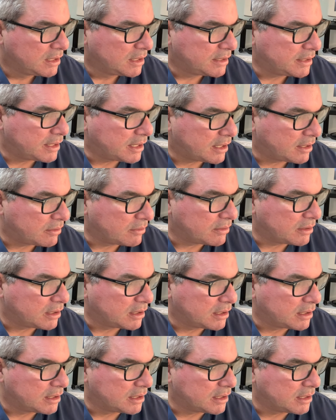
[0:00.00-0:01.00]

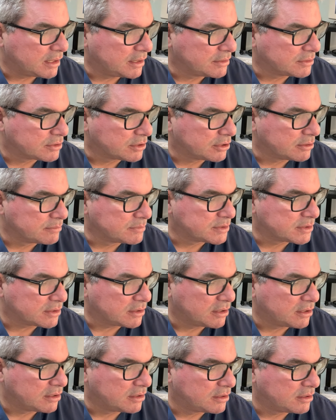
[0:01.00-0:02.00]
Now, in terms
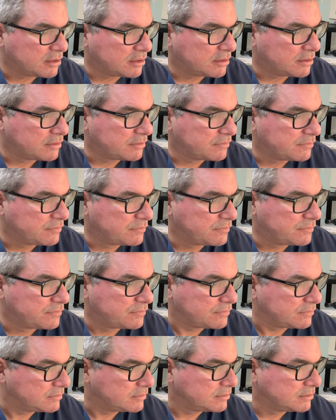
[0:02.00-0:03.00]
of
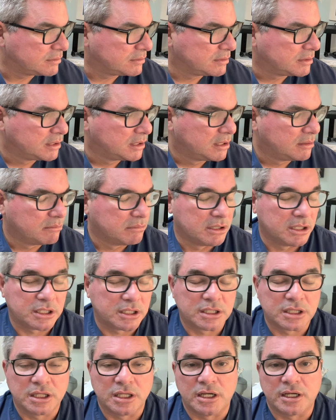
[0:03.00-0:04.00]

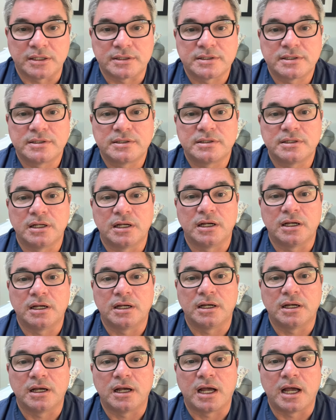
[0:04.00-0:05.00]
Blood clots.
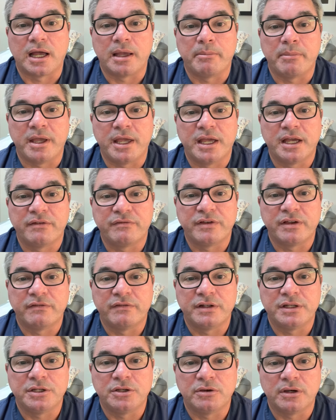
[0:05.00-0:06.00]
I may have
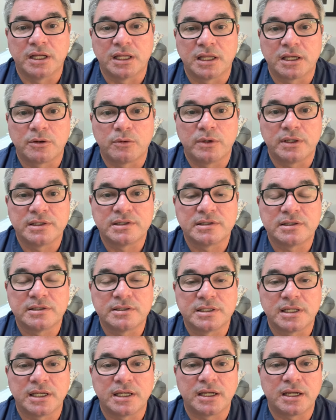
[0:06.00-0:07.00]
given you Eliquis to
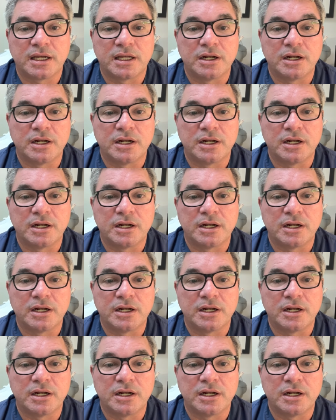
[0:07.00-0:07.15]
take at